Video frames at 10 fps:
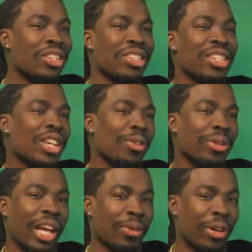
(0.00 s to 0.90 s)
just deal
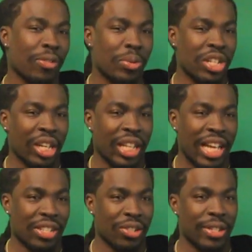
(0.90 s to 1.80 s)
with like whatever PJ
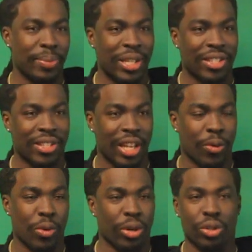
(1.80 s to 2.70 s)
Lad's doing because it's like
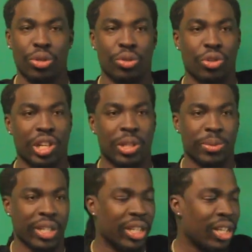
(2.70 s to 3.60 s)
one or two tricks,
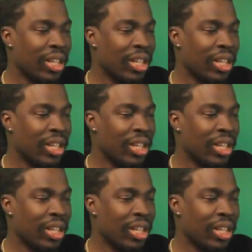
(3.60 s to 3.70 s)
but